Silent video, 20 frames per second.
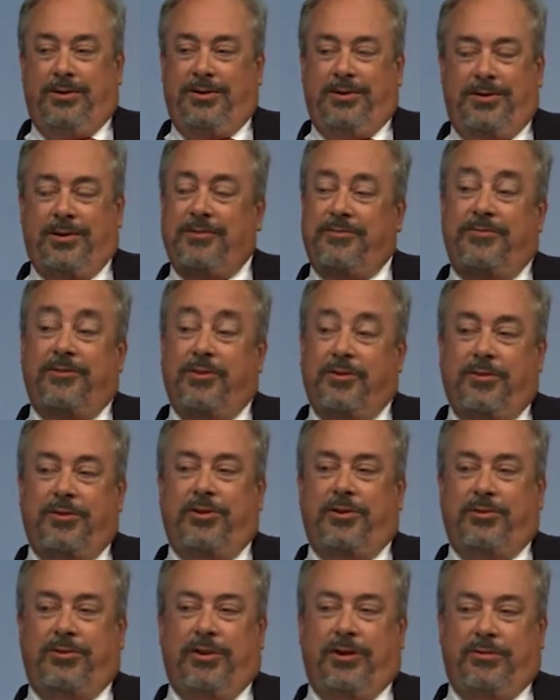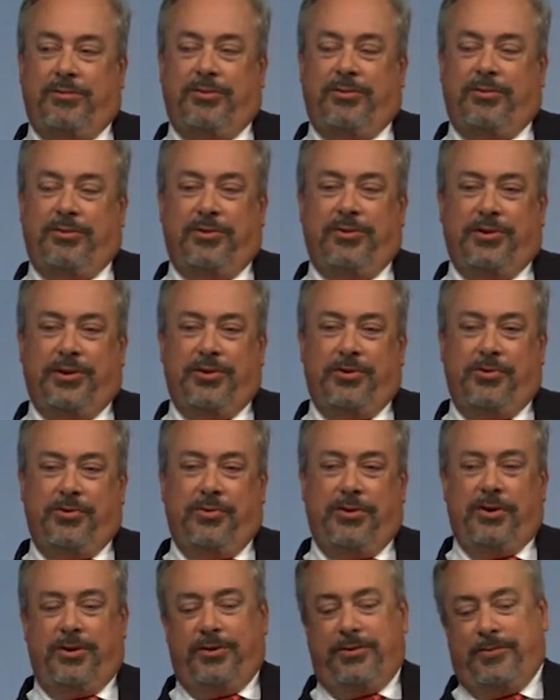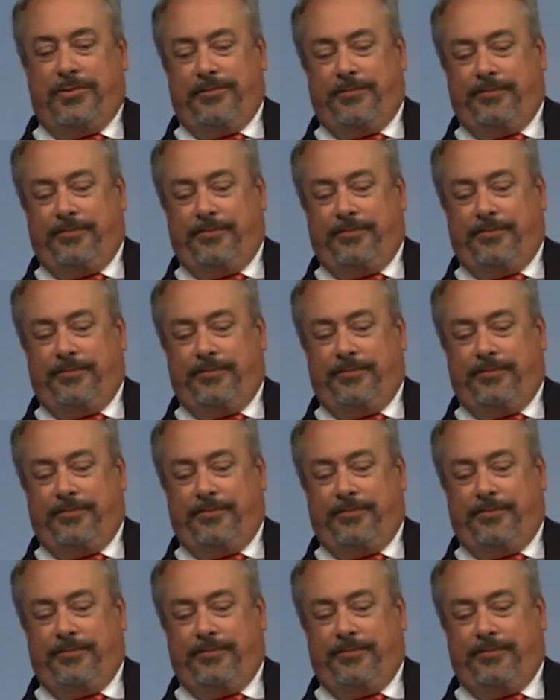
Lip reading: and fear that they'll get a result they don't want.